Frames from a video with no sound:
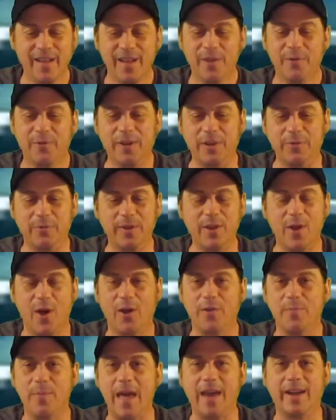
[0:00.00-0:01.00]
we
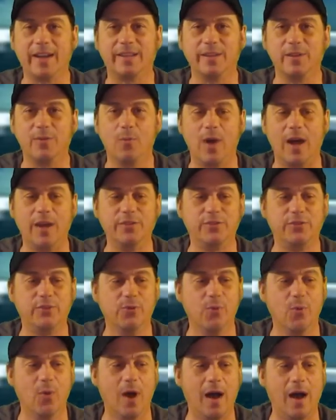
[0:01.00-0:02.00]
automatically want
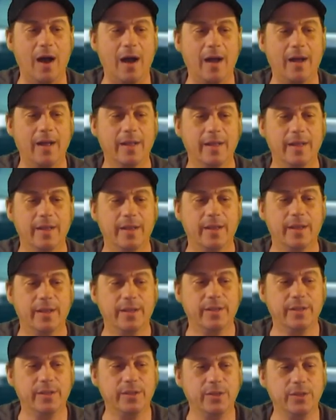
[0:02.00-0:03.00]
to,
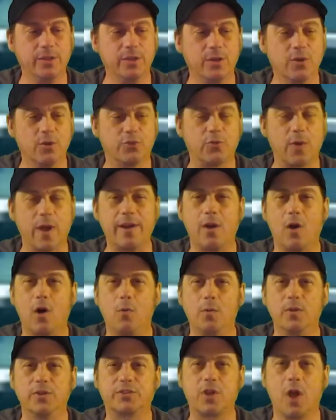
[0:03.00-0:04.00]
try to
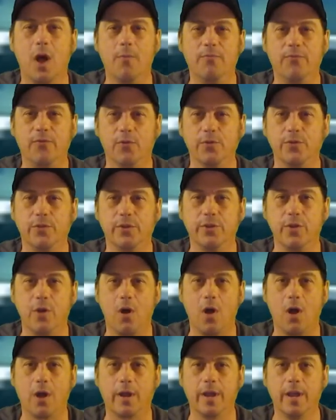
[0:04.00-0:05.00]
almost comfort the
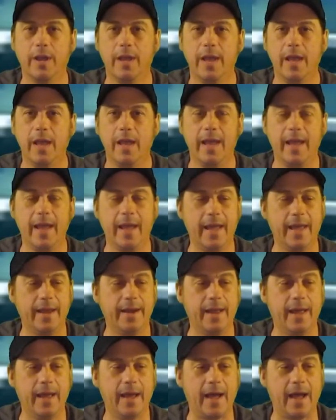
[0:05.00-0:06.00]
dog.
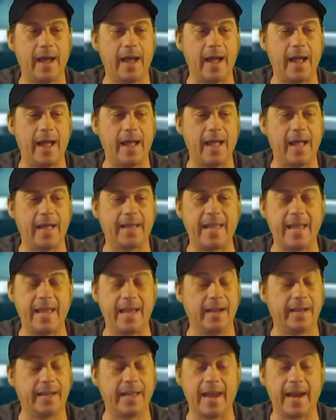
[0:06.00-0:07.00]
And I
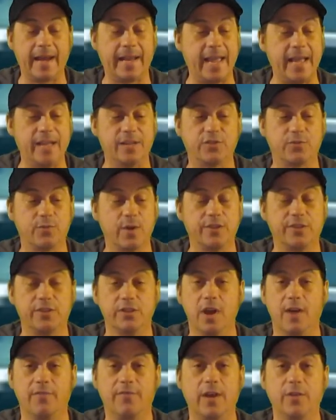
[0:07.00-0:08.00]
can't stress
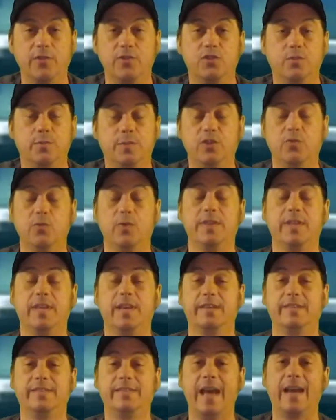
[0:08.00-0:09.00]
enough how you should be doing the
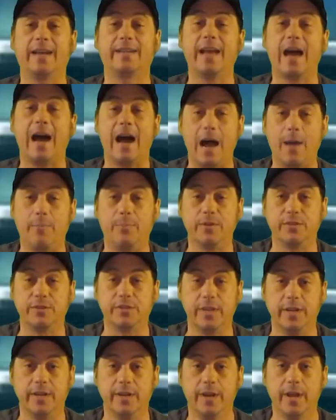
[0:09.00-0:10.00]
exact
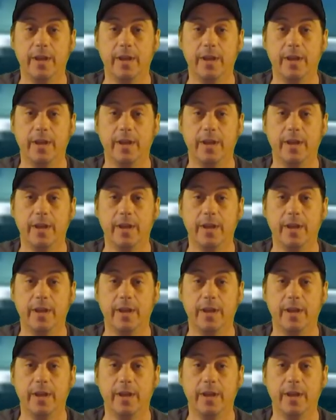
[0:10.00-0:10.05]
opposite.